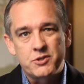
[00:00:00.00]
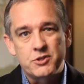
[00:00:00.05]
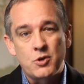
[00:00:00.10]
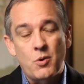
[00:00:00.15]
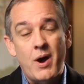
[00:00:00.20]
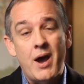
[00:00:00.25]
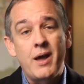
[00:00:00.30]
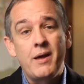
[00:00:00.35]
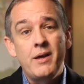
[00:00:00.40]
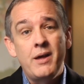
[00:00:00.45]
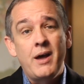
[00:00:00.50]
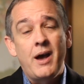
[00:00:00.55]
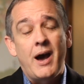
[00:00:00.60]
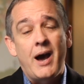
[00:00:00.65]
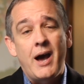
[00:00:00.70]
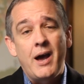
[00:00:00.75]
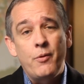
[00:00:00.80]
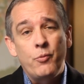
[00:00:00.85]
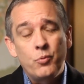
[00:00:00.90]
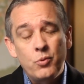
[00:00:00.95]
So I
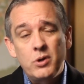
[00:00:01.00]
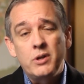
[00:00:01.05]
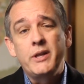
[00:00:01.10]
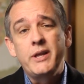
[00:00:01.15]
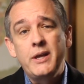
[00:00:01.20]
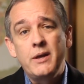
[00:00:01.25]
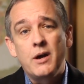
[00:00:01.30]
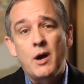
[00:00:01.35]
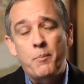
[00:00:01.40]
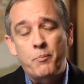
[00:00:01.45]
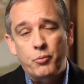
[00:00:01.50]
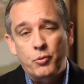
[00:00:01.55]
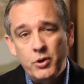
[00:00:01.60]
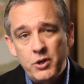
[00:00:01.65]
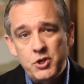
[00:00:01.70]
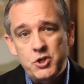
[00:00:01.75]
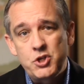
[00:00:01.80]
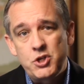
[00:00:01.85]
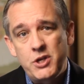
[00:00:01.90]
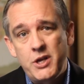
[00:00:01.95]
really
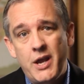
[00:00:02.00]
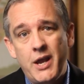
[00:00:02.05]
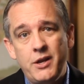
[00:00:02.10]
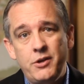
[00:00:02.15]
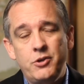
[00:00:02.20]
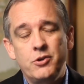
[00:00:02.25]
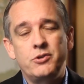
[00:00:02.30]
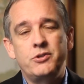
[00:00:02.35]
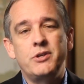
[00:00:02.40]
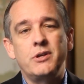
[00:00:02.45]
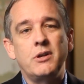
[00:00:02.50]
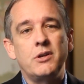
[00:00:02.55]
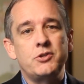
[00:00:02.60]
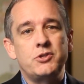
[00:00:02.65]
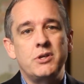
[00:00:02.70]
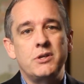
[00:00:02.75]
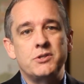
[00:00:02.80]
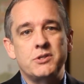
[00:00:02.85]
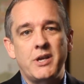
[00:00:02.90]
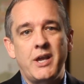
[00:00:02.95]
appreciate your
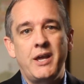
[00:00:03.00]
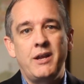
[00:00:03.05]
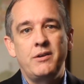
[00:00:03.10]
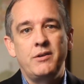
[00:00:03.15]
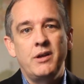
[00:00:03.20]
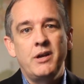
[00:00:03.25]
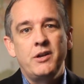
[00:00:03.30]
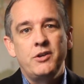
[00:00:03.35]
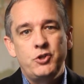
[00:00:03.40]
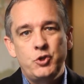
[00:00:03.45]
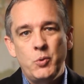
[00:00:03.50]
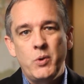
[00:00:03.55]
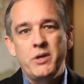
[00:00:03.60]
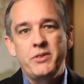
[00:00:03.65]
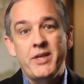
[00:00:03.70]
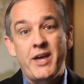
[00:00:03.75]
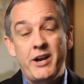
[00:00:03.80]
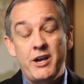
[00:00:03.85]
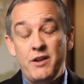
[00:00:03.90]
diligence in doing that.